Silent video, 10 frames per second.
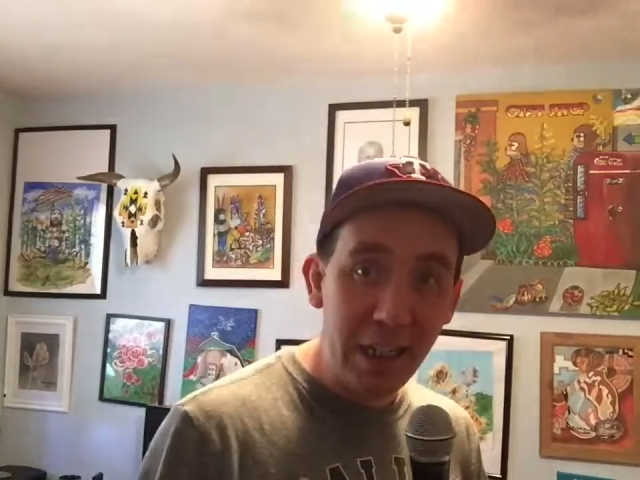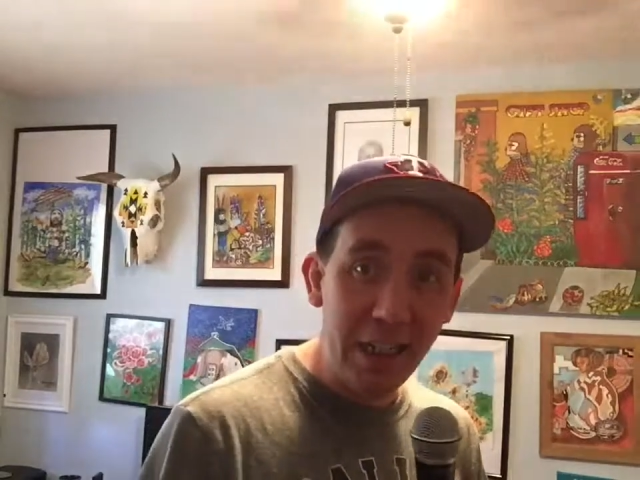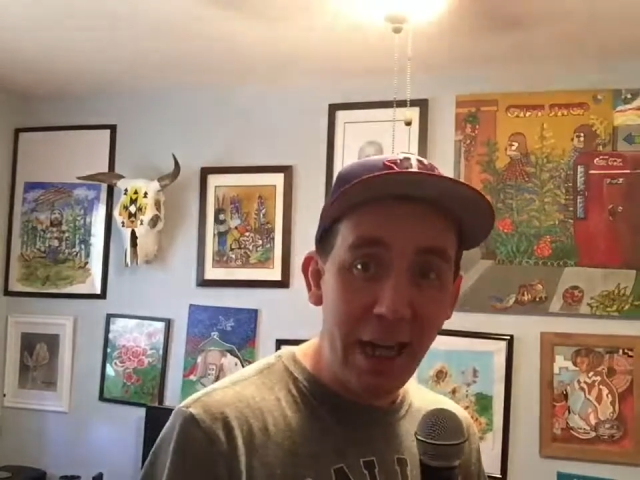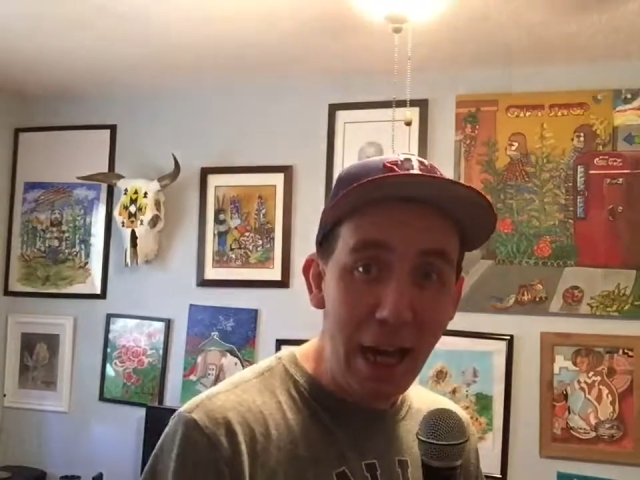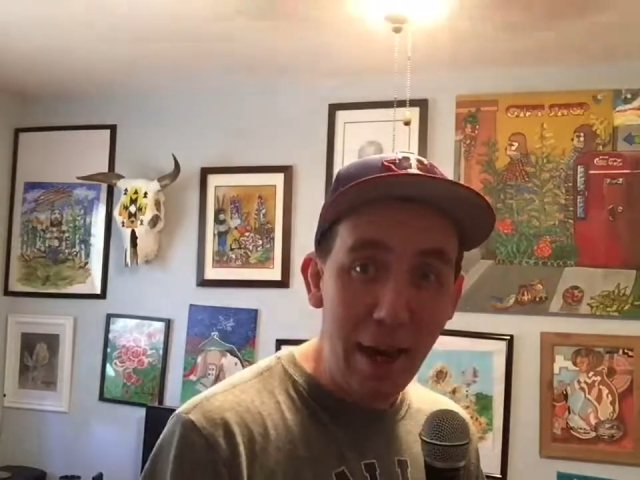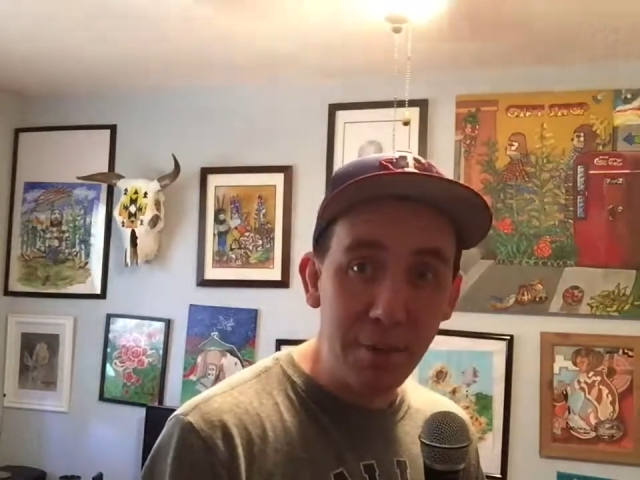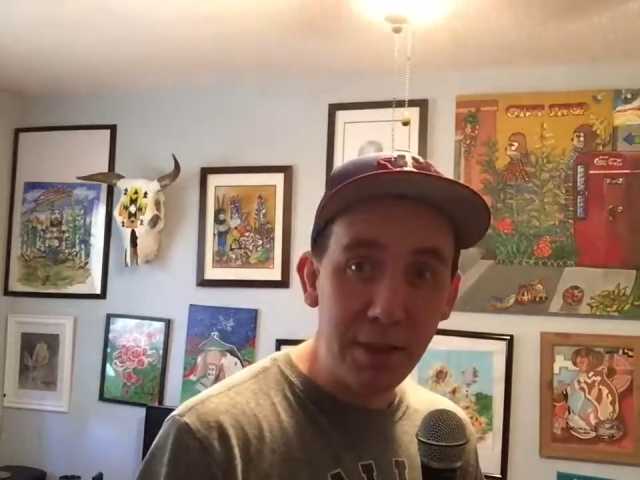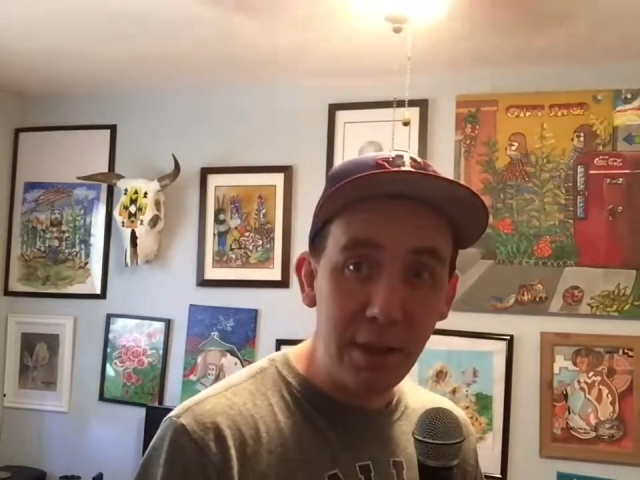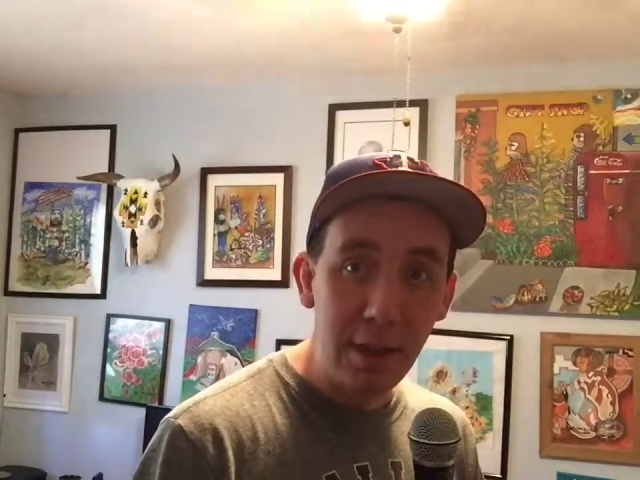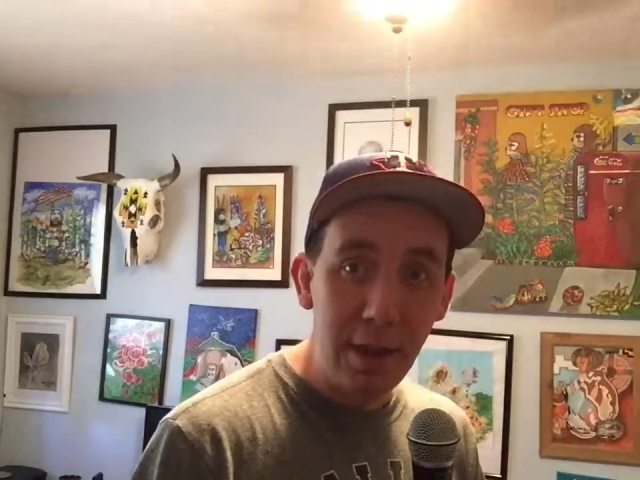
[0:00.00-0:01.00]
in the
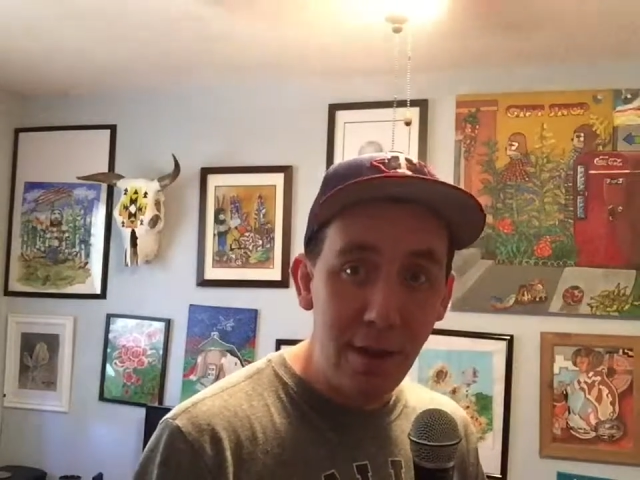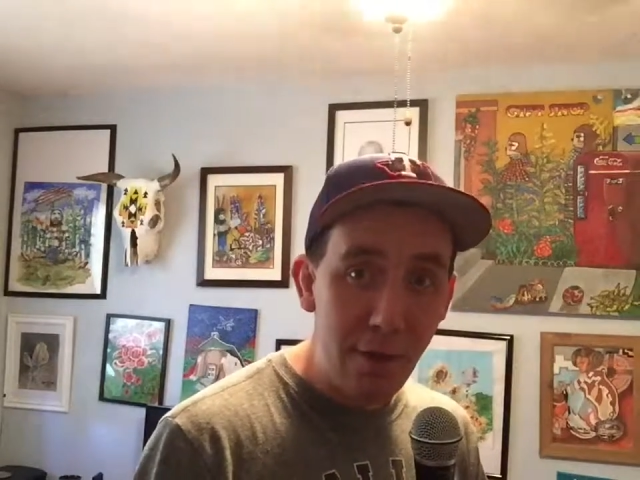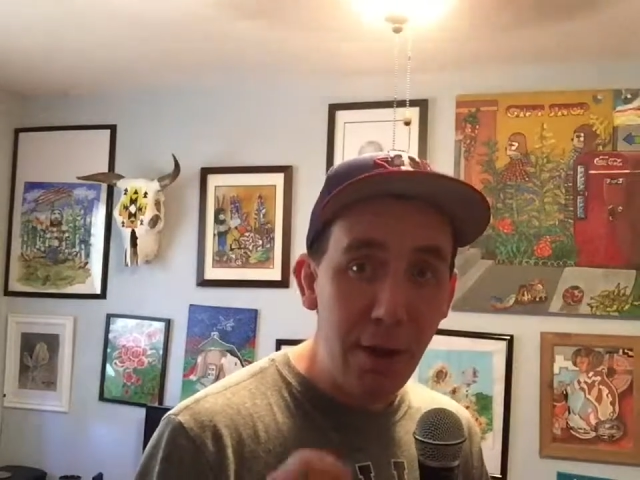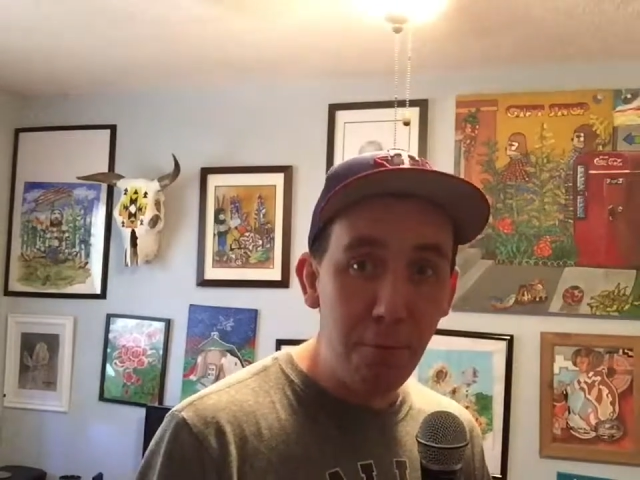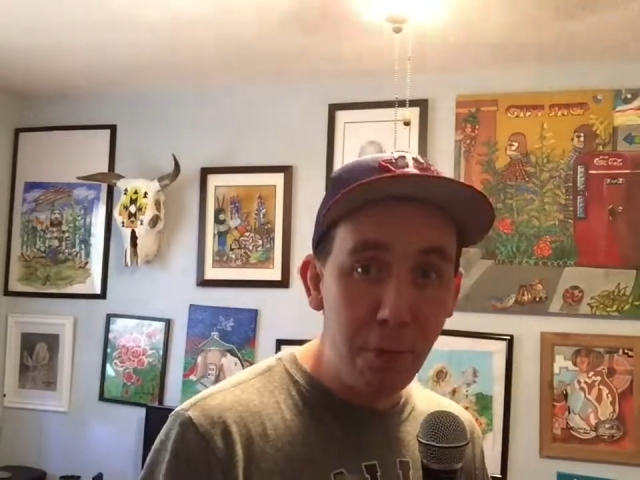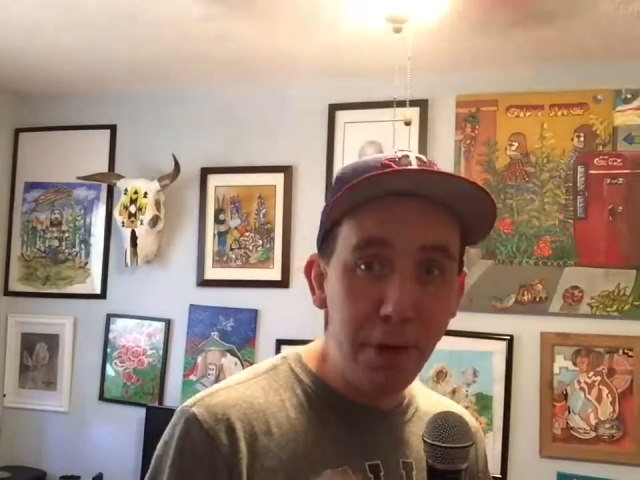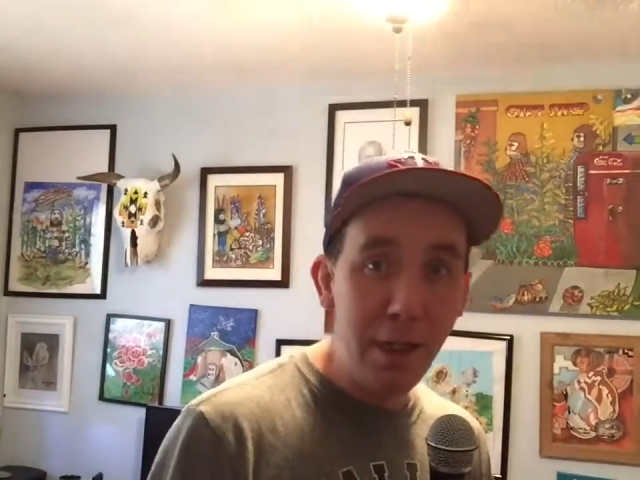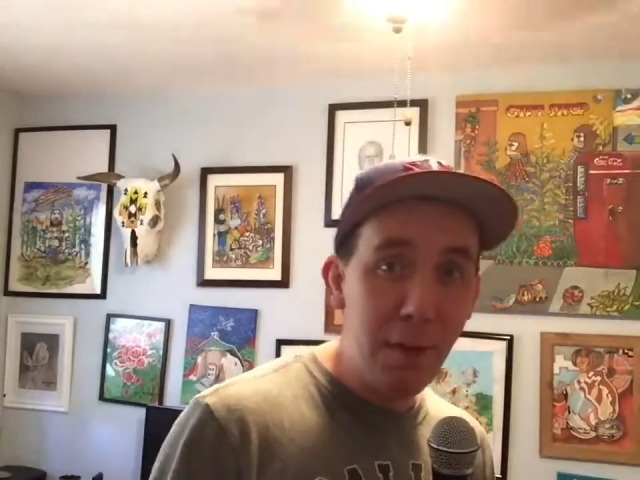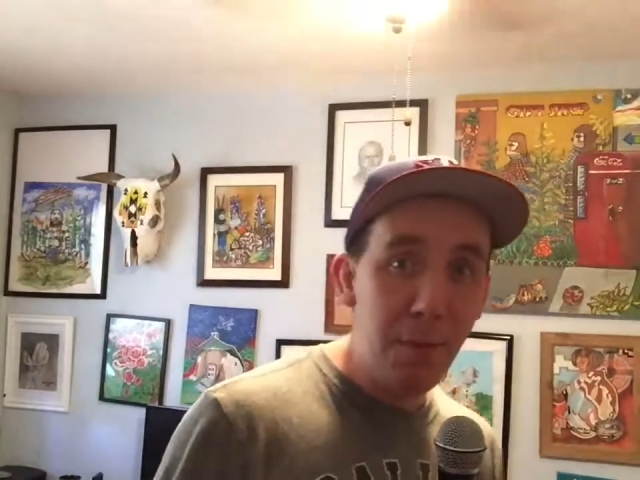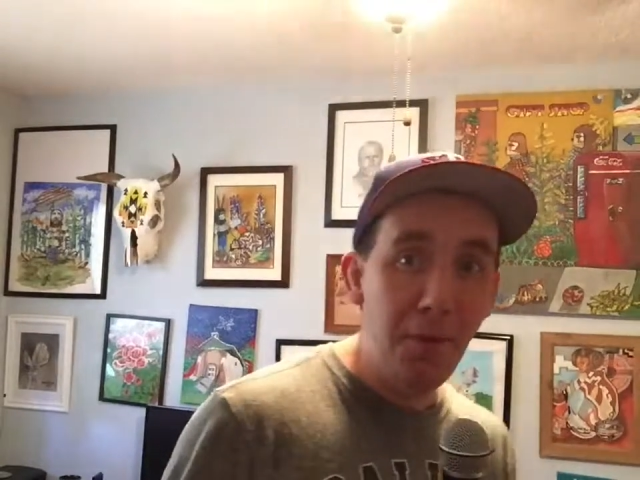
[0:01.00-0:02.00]
gaps that really
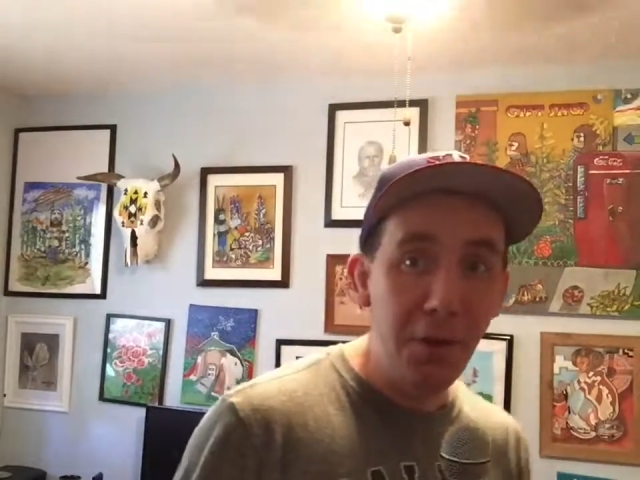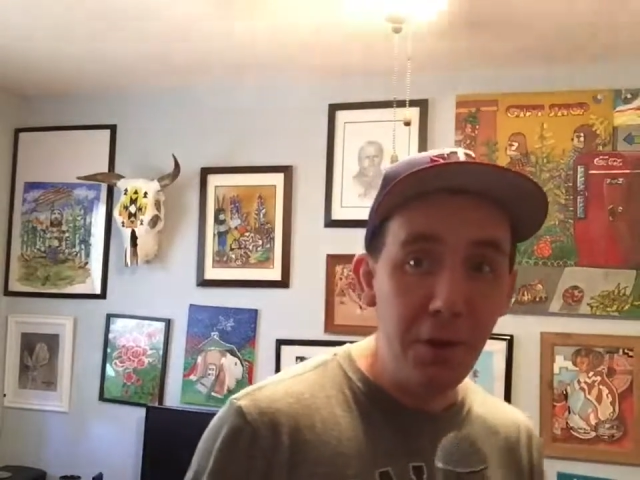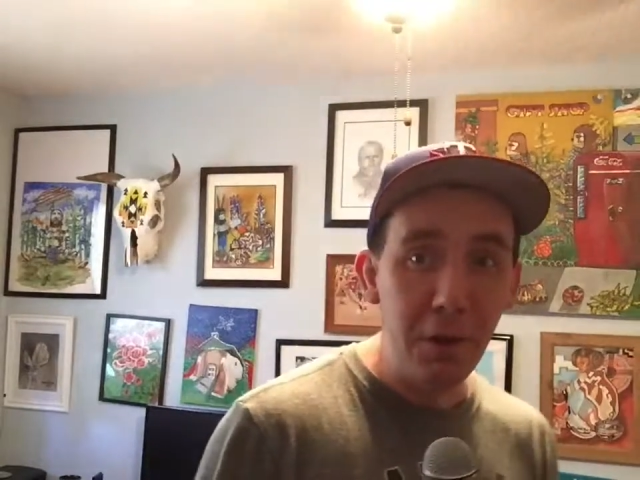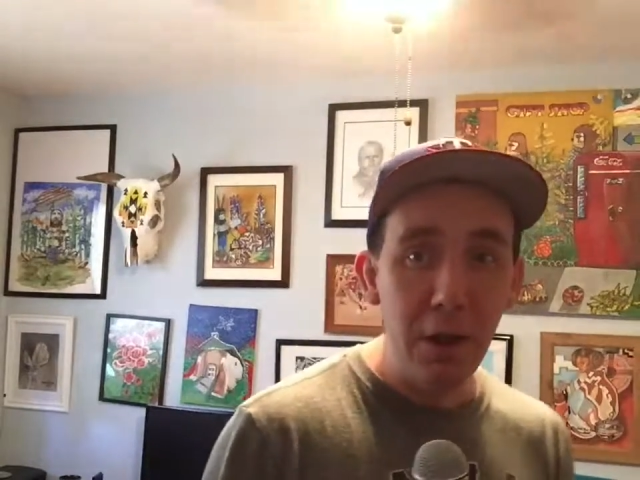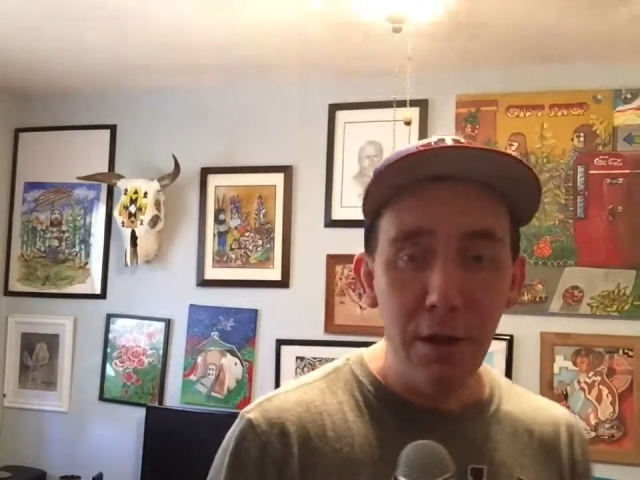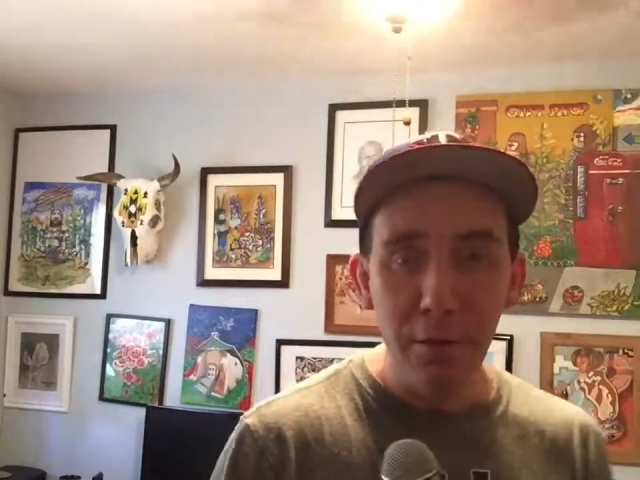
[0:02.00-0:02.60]
need to be filled.